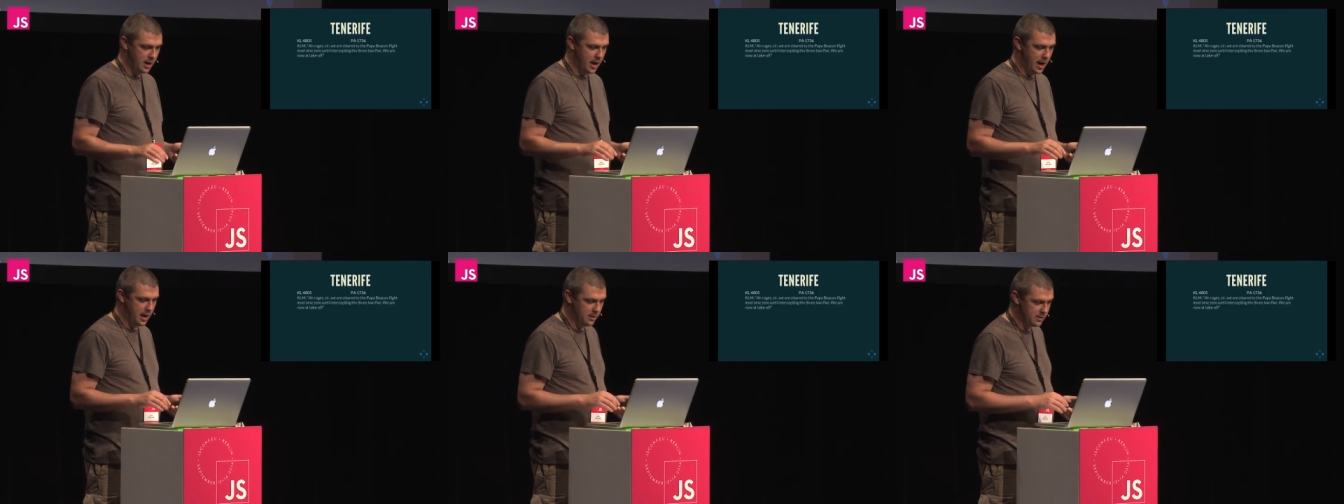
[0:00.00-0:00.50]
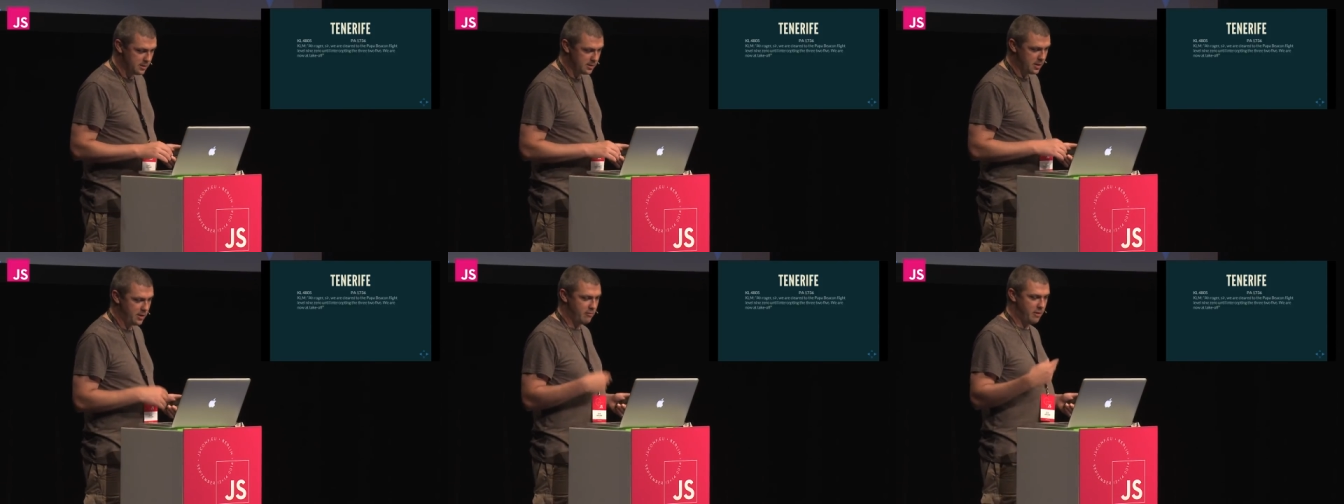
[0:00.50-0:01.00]
And
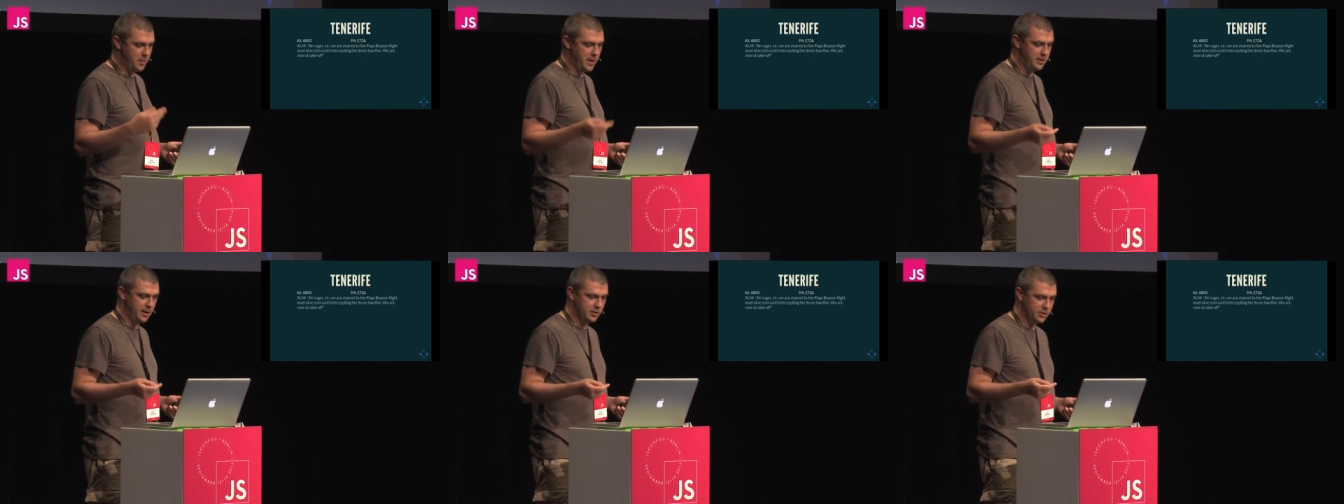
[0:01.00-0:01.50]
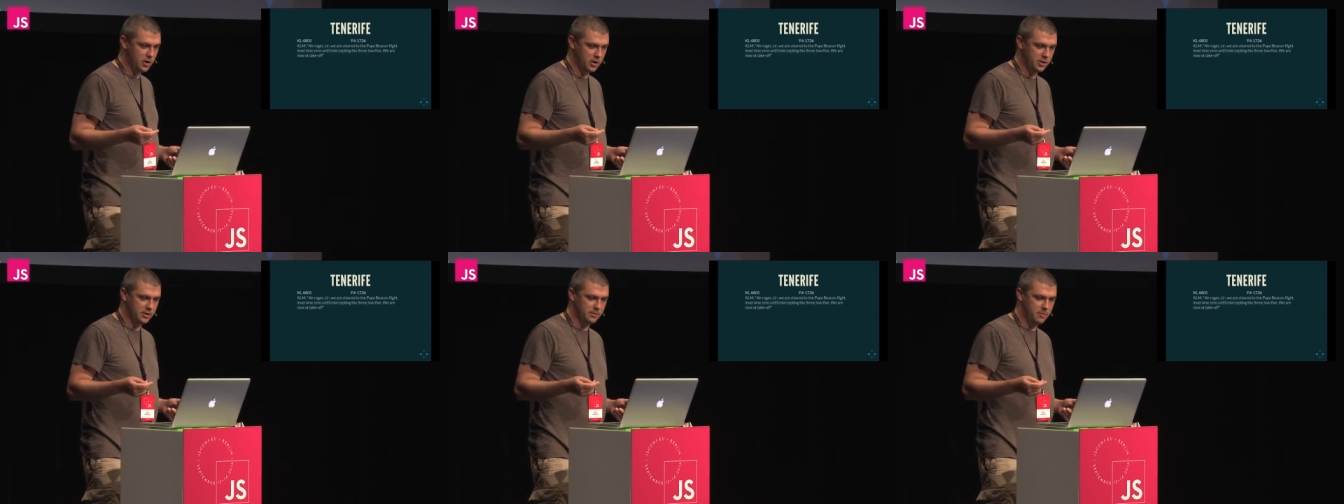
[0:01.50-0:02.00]
so they repeat the
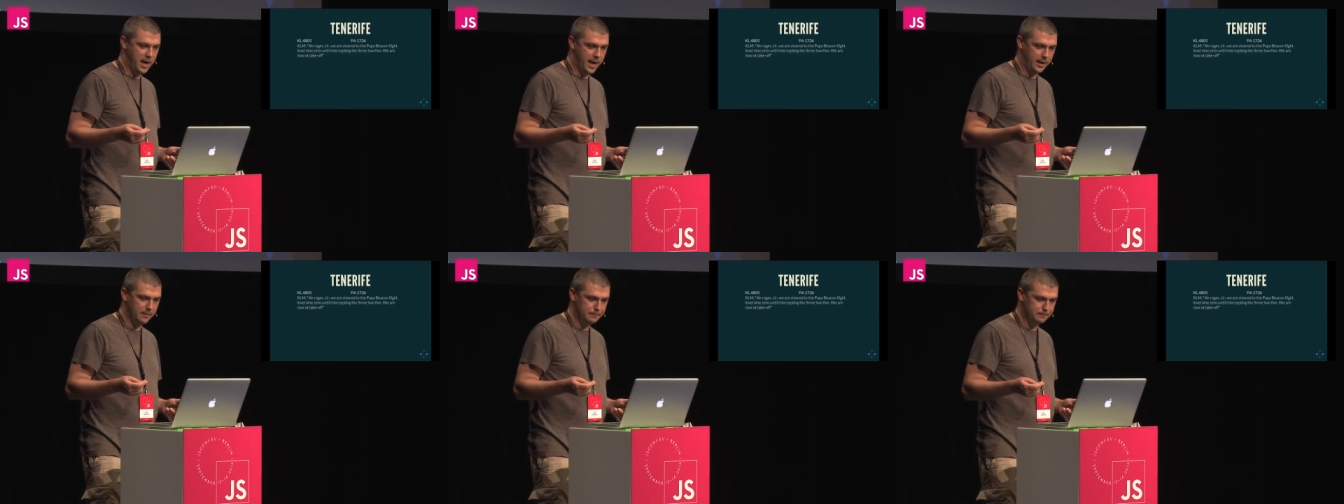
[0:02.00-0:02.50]
instructions back.